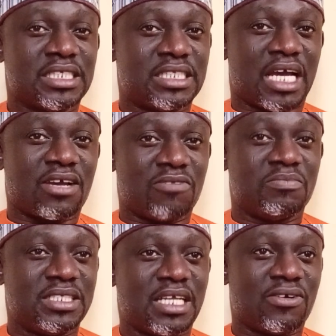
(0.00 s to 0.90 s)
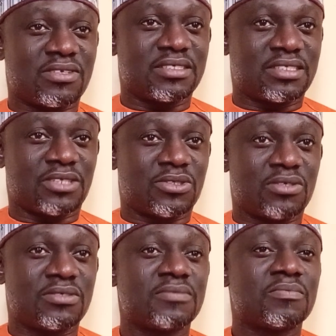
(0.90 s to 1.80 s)
intergovernmental
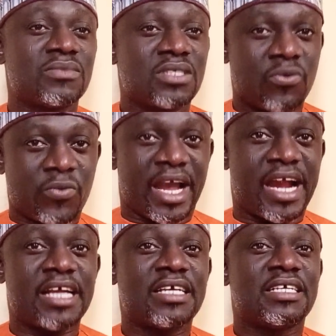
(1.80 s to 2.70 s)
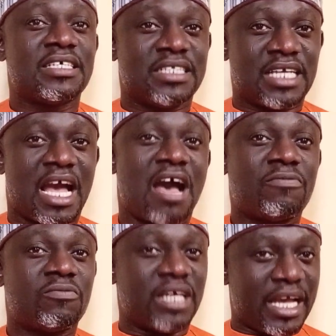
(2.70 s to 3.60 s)
organizations where they
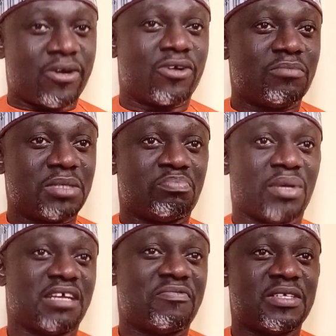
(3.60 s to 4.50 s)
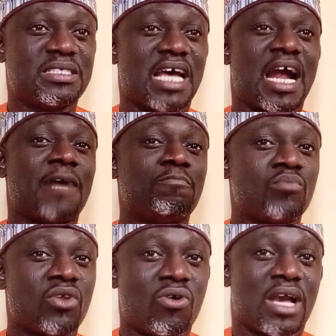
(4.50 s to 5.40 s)
have economic benefits, are
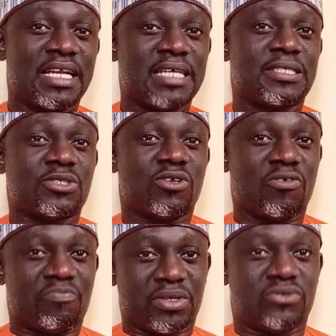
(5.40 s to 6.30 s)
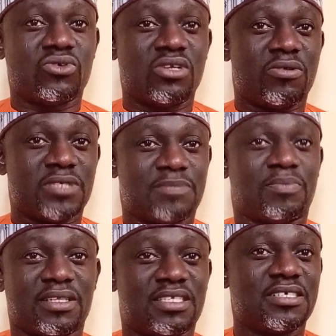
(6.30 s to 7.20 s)
Organization of Petroleum
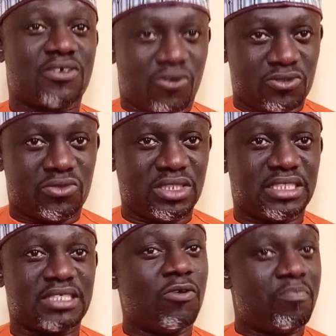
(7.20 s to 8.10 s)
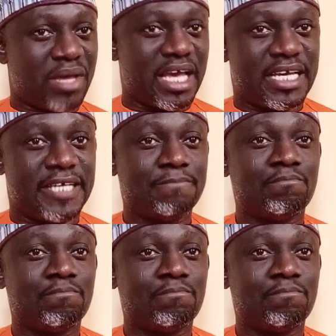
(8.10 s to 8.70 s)
Exporting Countries, OPEC,